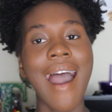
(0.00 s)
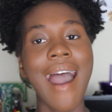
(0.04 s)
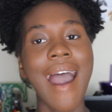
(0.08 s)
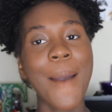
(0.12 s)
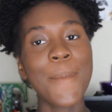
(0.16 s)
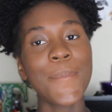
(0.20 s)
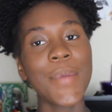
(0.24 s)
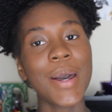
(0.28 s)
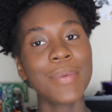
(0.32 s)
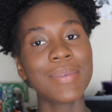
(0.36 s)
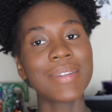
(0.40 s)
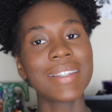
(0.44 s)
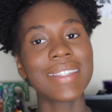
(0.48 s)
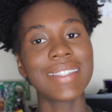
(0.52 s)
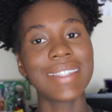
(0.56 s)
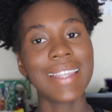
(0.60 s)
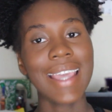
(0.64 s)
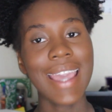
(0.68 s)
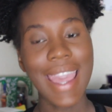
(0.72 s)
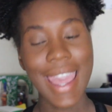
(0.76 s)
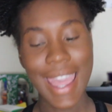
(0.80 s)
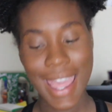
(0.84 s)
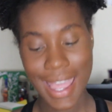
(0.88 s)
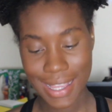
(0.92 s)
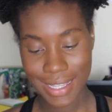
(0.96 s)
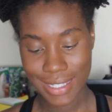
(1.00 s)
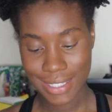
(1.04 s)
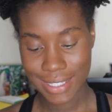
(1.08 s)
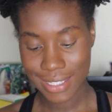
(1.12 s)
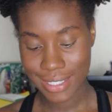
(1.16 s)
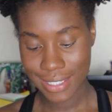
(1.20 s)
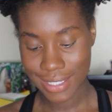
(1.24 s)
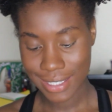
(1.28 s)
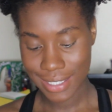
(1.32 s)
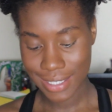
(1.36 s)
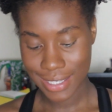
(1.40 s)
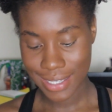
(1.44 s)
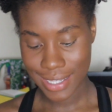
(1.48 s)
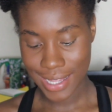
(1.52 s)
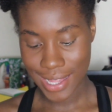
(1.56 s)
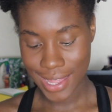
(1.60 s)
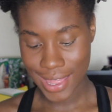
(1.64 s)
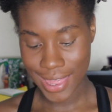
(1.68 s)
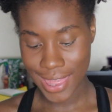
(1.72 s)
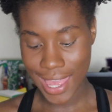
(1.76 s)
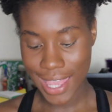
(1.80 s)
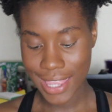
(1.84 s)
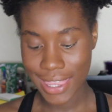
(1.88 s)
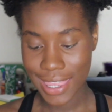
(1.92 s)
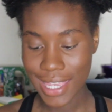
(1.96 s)
I'm upset
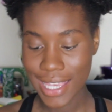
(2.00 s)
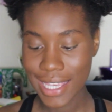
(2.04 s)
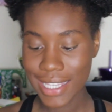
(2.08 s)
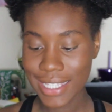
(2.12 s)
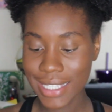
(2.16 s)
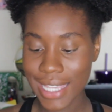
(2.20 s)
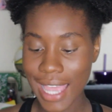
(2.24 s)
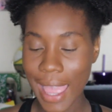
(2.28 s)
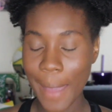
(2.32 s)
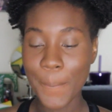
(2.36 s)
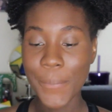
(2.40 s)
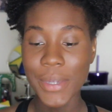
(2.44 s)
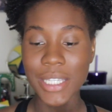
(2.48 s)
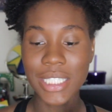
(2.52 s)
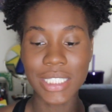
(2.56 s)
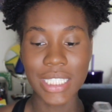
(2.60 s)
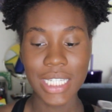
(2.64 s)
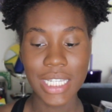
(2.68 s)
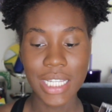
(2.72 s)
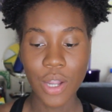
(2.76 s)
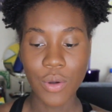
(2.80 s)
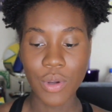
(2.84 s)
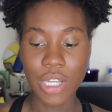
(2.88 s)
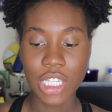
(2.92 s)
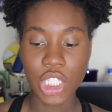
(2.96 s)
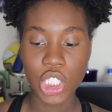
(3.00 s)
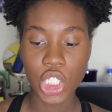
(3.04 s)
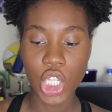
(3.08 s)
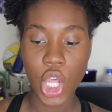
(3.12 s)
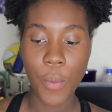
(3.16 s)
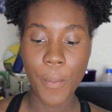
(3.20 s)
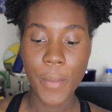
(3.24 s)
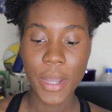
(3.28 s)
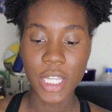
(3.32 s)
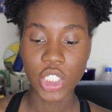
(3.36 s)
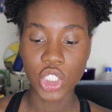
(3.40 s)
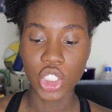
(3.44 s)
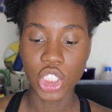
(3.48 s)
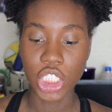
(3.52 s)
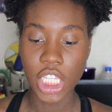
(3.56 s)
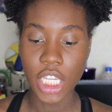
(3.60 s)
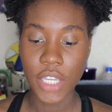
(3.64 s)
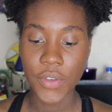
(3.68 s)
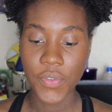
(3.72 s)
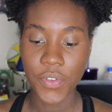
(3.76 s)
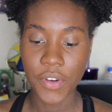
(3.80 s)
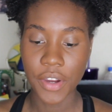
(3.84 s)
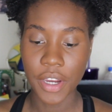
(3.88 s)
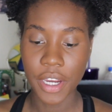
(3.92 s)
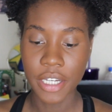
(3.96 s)
that this Cappuccino is so much
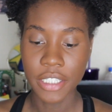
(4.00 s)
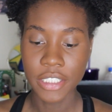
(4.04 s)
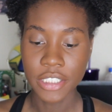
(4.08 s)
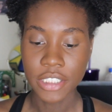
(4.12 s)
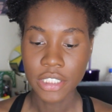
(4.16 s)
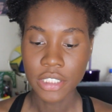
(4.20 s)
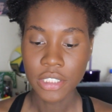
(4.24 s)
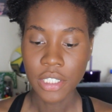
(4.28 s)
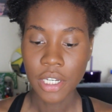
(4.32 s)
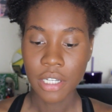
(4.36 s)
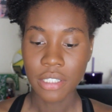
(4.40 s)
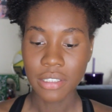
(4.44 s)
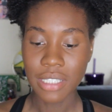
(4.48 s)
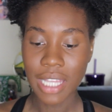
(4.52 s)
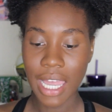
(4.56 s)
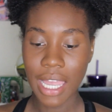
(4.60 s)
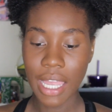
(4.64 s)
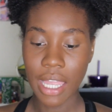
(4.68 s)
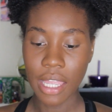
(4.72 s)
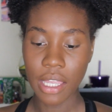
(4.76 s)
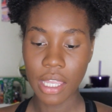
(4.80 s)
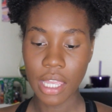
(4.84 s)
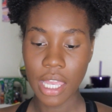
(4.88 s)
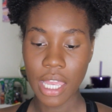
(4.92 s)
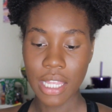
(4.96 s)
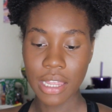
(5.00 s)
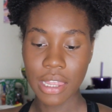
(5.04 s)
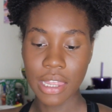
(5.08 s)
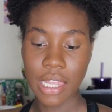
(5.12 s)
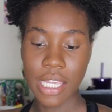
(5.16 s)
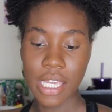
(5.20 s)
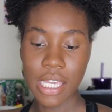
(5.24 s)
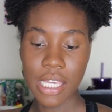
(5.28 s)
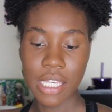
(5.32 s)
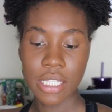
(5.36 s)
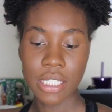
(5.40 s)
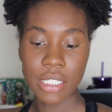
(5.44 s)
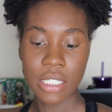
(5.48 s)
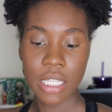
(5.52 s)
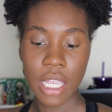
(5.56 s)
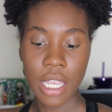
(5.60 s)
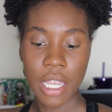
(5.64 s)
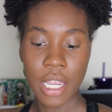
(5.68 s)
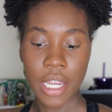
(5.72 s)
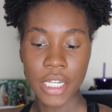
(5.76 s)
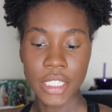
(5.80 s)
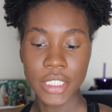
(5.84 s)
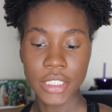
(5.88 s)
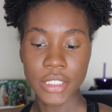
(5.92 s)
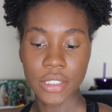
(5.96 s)
different. Like, at least
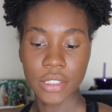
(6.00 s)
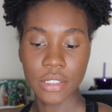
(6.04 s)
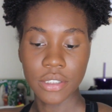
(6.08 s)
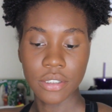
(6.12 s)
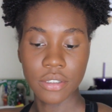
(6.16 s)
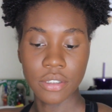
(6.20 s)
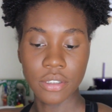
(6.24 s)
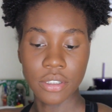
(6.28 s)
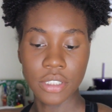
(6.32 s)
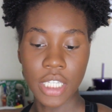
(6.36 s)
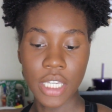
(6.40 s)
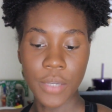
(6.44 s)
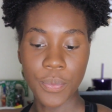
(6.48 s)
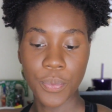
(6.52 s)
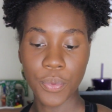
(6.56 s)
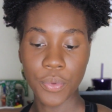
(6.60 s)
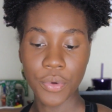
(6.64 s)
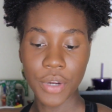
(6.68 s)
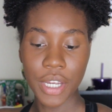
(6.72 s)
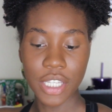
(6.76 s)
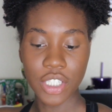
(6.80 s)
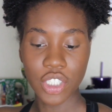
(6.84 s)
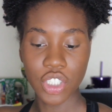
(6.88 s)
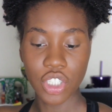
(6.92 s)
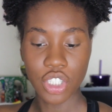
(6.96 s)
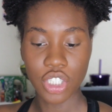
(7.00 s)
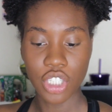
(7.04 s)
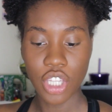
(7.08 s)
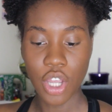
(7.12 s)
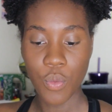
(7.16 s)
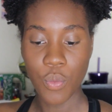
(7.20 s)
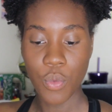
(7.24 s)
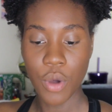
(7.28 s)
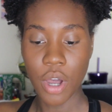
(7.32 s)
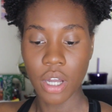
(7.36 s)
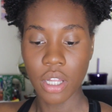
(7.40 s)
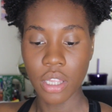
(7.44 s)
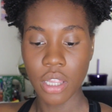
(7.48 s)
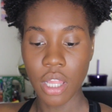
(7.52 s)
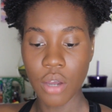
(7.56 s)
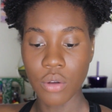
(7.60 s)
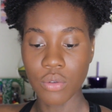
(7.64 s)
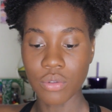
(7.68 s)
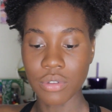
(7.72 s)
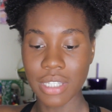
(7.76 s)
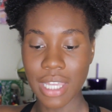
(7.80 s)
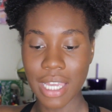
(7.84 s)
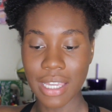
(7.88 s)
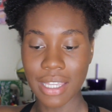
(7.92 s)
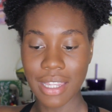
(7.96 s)
Deep Rich is somewhat
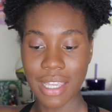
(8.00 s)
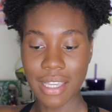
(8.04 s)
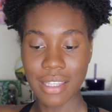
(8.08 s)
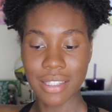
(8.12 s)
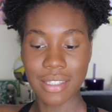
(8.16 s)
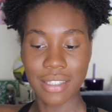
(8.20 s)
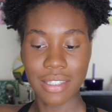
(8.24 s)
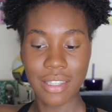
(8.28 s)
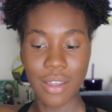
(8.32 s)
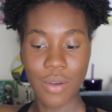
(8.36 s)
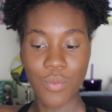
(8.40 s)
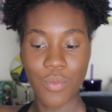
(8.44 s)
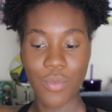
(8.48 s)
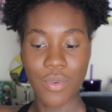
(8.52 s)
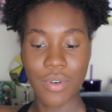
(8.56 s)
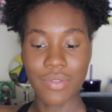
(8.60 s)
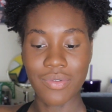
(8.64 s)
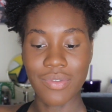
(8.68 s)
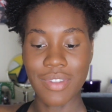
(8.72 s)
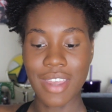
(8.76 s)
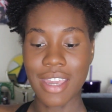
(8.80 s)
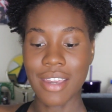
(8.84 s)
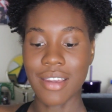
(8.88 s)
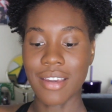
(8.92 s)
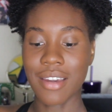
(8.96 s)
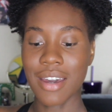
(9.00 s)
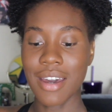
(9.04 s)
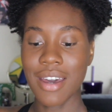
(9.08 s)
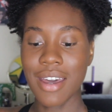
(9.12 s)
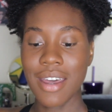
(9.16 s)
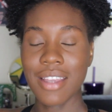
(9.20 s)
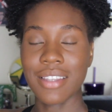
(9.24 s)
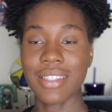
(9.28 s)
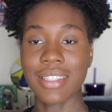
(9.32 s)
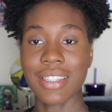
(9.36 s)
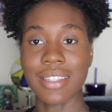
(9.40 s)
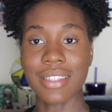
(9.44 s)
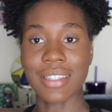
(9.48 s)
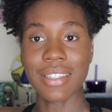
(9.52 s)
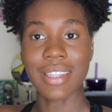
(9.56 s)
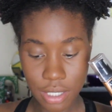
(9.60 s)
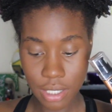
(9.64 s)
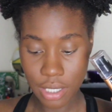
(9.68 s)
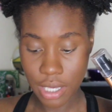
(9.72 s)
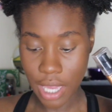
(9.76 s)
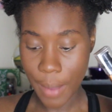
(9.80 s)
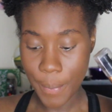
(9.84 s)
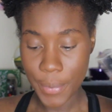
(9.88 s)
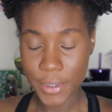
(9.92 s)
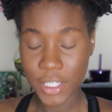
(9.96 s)
close. Like, they cousins.
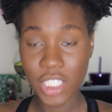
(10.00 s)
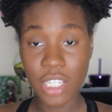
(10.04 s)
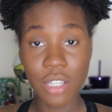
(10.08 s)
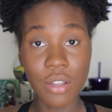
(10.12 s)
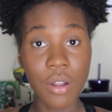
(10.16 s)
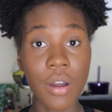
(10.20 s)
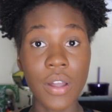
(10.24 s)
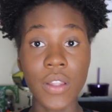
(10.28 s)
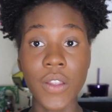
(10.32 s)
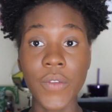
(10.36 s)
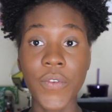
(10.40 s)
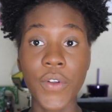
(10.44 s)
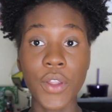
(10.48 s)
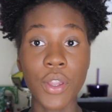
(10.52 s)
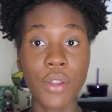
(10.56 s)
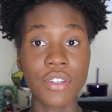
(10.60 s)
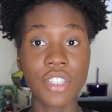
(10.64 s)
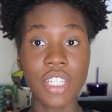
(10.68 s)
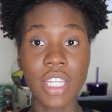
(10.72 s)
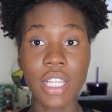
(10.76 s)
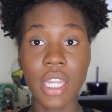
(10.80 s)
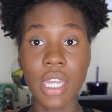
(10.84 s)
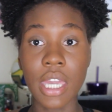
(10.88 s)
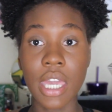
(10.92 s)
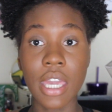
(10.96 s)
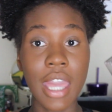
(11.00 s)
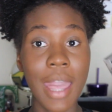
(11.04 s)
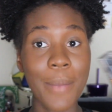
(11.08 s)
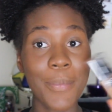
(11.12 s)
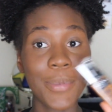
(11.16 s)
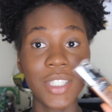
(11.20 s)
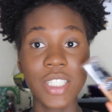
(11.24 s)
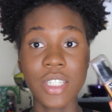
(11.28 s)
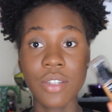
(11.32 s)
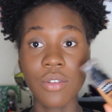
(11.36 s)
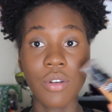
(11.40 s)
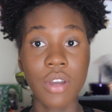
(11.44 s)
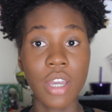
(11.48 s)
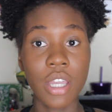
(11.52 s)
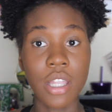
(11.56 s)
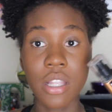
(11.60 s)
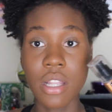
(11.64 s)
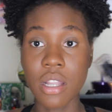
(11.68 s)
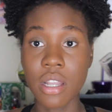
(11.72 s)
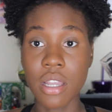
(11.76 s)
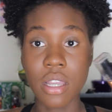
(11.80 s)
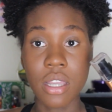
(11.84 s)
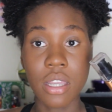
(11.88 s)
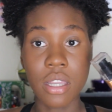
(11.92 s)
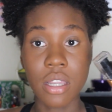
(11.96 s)
Cappuccino and the Photogenic and Cappuccino
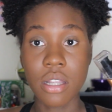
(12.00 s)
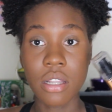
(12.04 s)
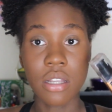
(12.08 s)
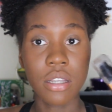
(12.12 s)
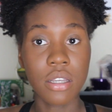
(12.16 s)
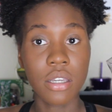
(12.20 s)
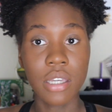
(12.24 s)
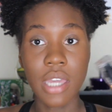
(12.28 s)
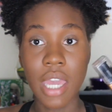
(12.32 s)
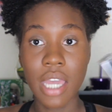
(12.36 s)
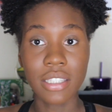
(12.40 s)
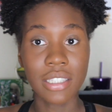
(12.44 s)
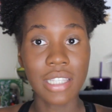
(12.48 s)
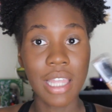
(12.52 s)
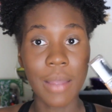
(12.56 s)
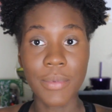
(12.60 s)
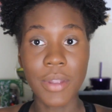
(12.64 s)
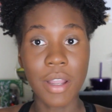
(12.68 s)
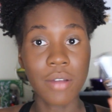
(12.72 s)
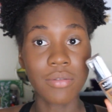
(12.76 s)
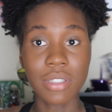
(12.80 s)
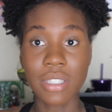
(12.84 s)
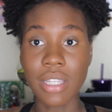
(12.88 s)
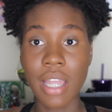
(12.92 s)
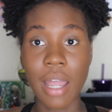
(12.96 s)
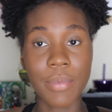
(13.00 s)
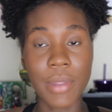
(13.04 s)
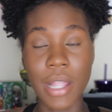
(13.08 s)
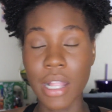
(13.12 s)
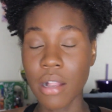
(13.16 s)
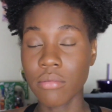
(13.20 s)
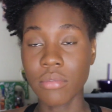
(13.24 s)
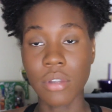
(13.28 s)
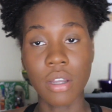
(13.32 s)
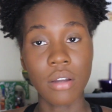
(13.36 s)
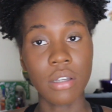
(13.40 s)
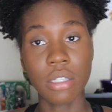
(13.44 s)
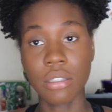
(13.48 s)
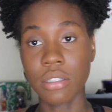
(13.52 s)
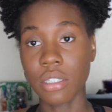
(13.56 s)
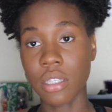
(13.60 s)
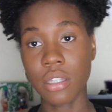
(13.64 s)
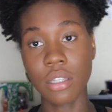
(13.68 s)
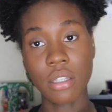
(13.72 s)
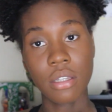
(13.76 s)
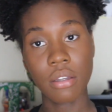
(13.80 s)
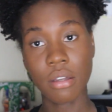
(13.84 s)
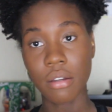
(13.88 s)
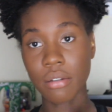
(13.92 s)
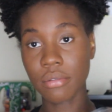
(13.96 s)
and Can't Stop, Don't Stop, they don't know each
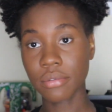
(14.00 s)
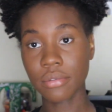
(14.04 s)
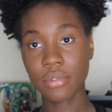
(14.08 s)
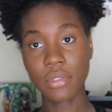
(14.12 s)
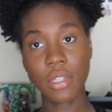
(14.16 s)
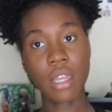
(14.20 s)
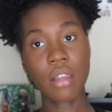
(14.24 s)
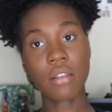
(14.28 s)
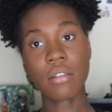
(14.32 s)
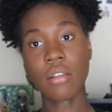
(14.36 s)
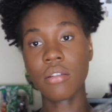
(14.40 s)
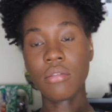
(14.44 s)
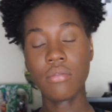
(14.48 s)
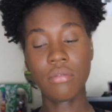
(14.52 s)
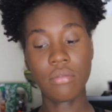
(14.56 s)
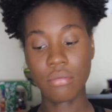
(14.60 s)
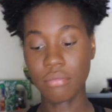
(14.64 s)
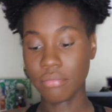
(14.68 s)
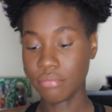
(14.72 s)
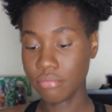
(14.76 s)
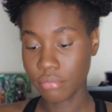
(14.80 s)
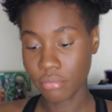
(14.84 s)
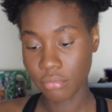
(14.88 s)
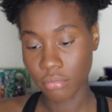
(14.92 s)
other. They don't know.